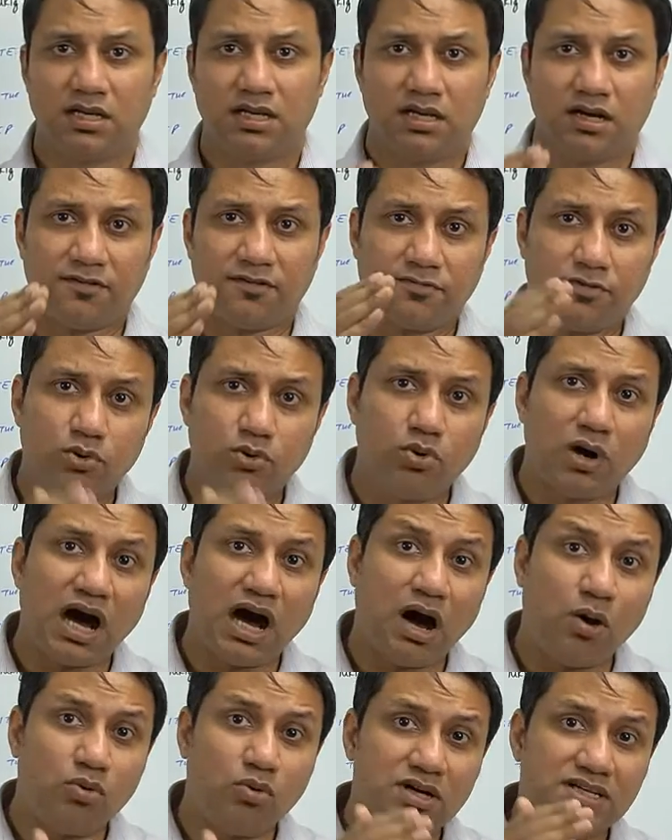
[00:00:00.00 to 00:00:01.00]
a few
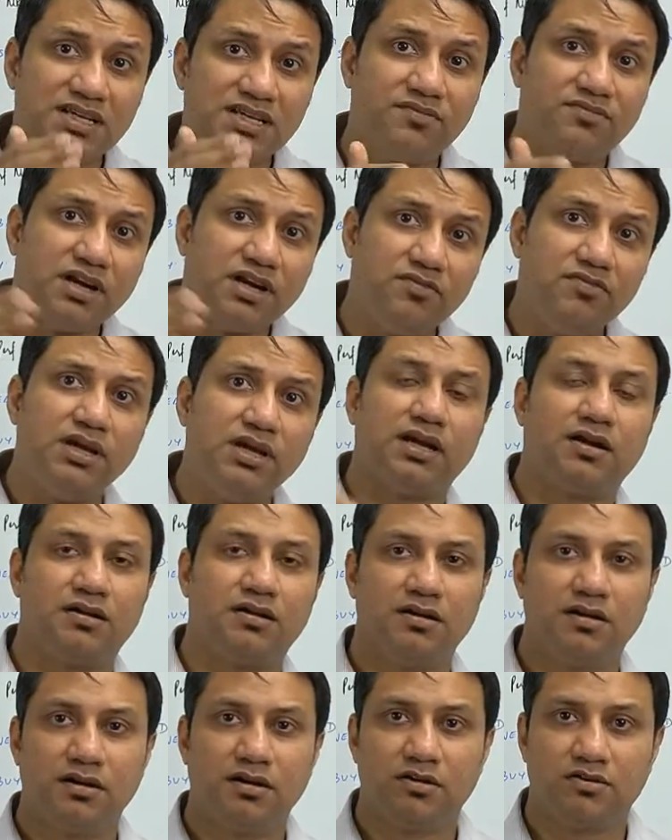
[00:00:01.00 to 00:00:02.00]
hours every week,
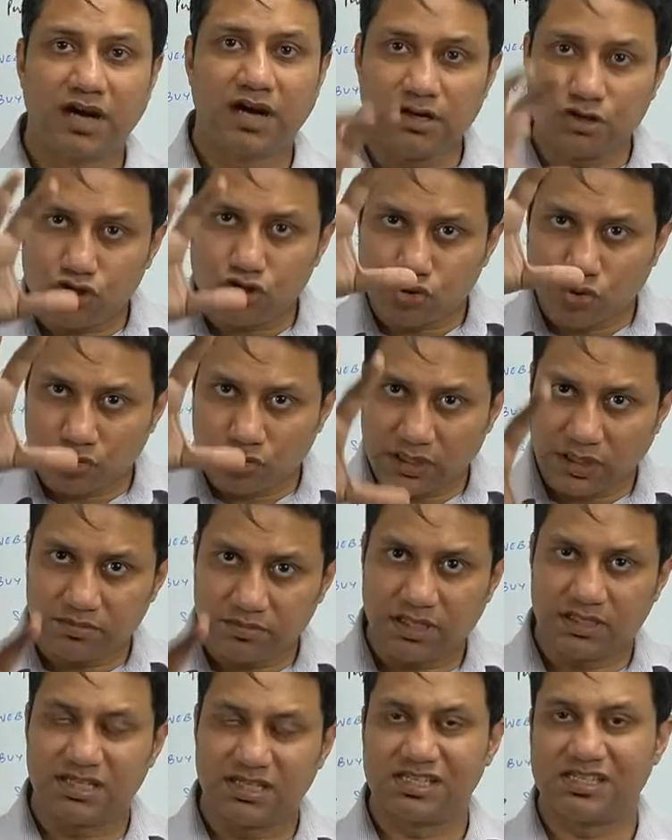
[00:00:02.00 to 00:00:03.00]
trying to show them
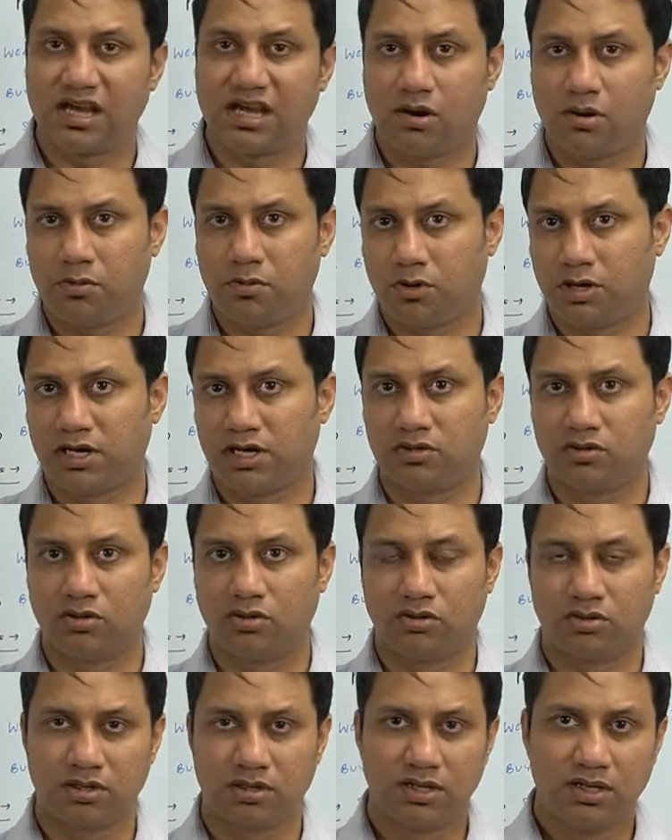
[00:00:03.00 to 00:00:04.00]
that this is how I want it to
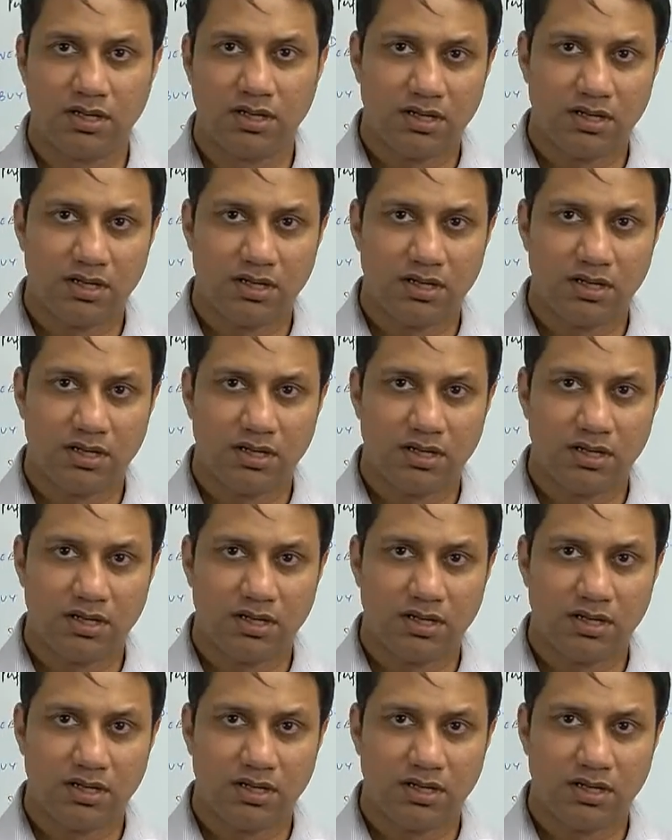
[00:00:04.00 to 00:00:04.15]
look.